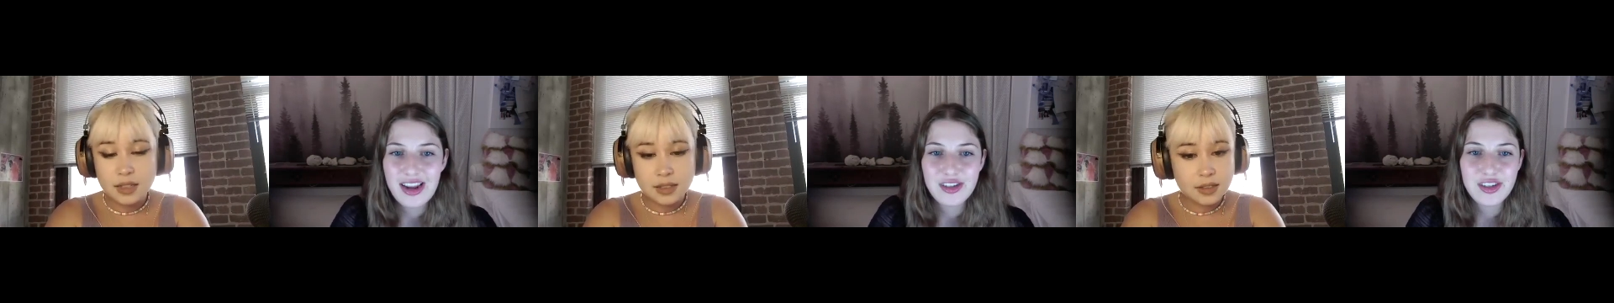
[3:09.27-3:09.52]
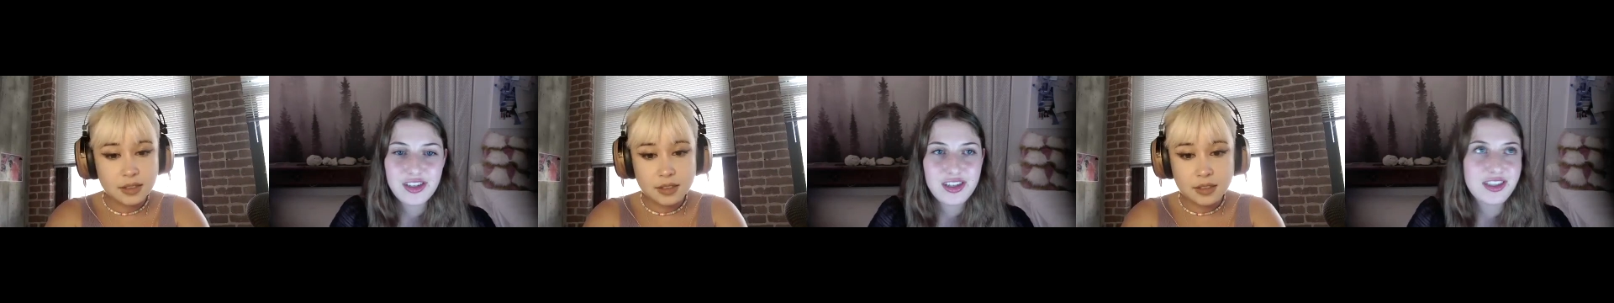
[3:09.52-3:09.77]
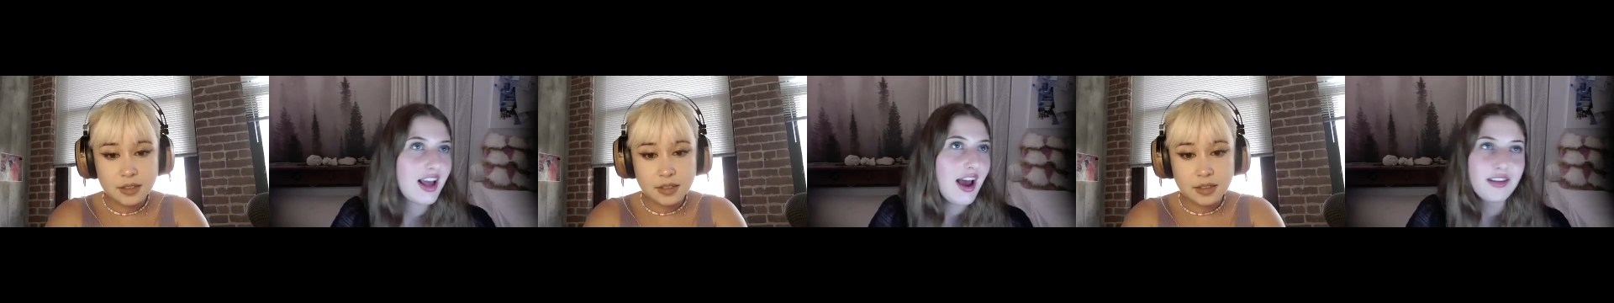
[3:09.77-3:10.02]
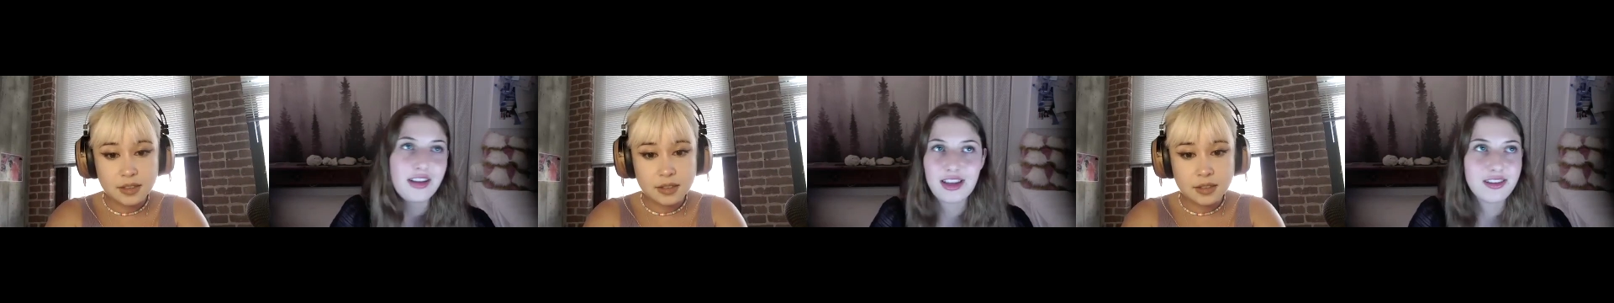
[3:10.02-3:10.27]
Speaker 1: just because
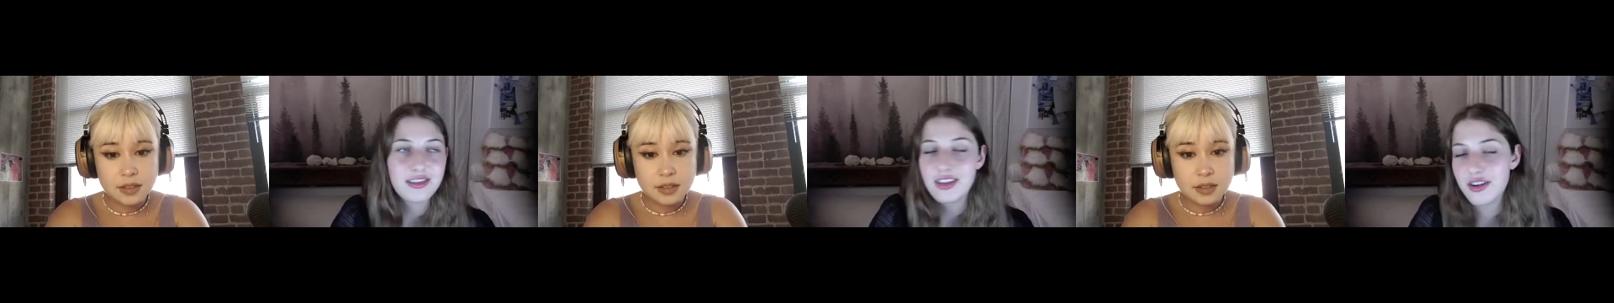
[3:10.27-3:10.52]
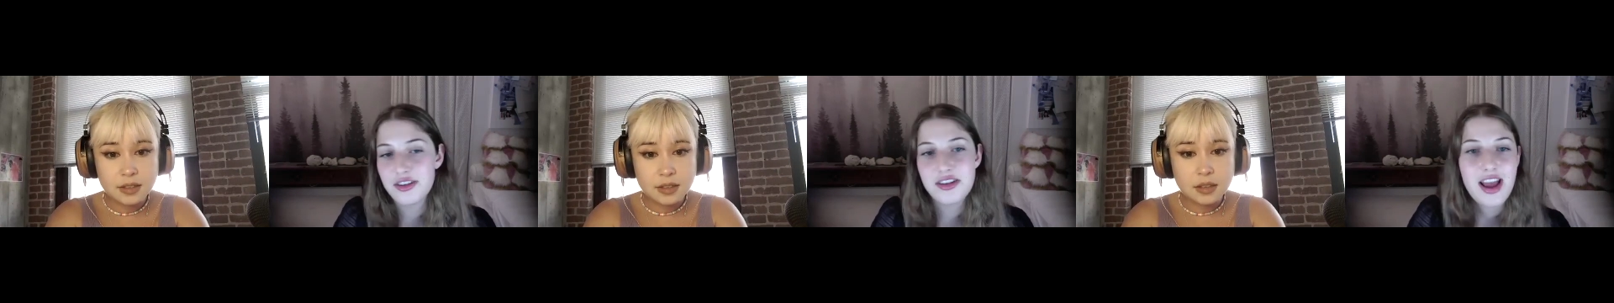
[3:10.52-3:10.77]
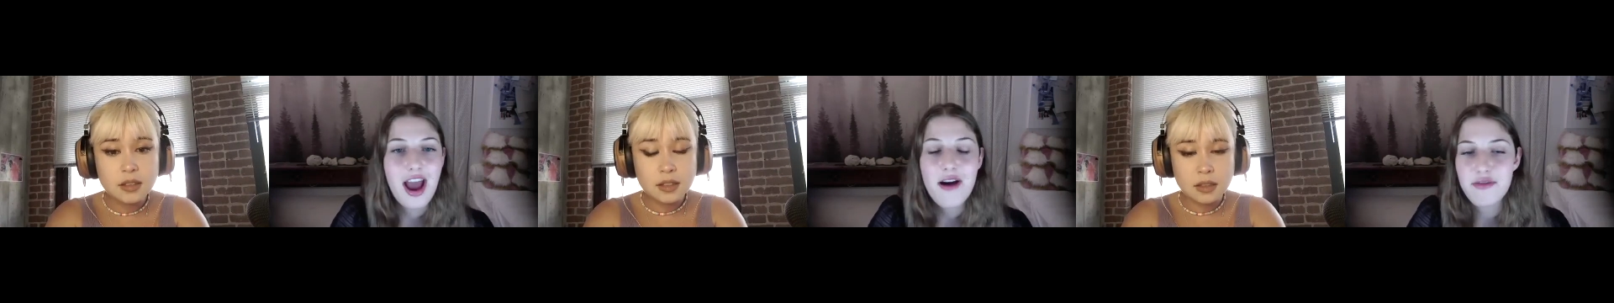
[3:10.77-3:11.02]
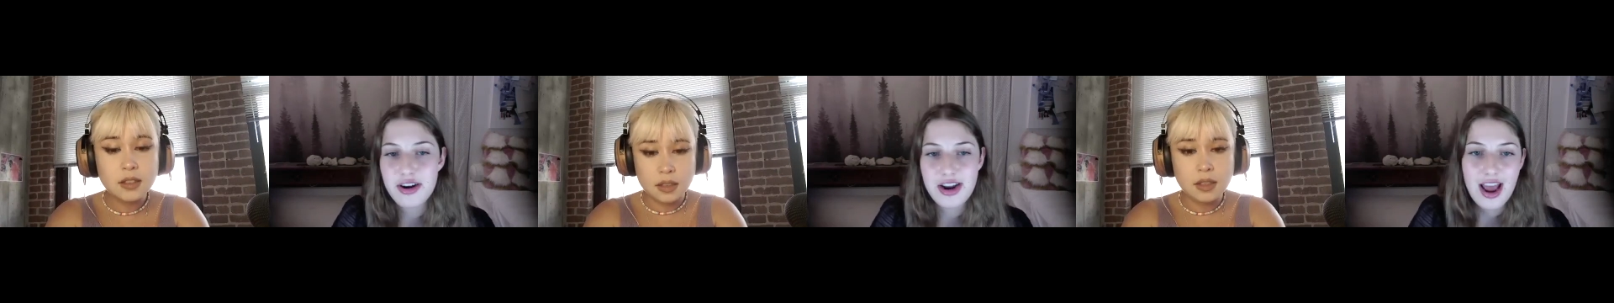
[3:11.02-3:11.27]
like literally
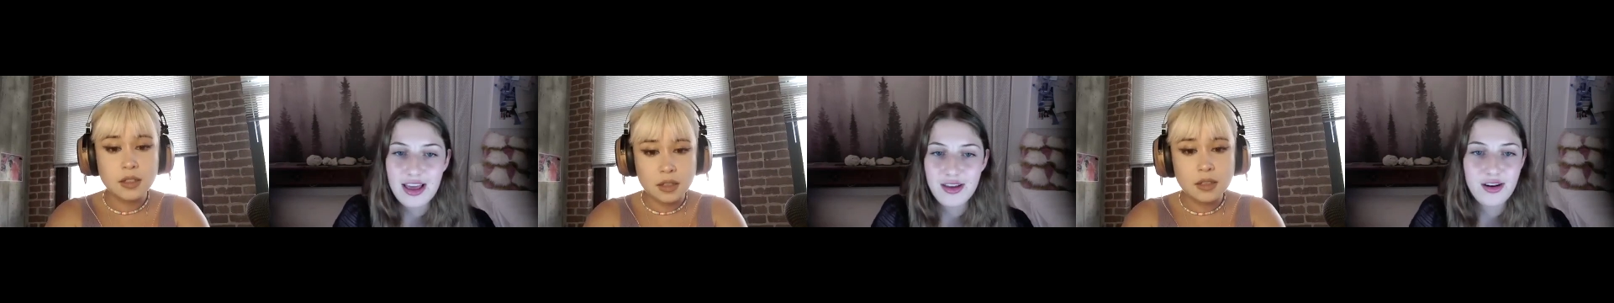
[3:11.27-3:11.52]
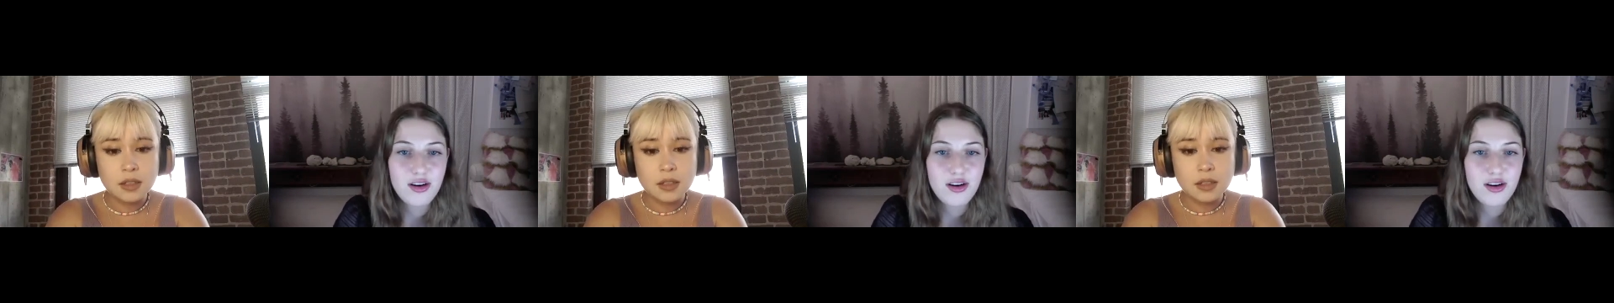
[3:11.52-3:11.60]
every day there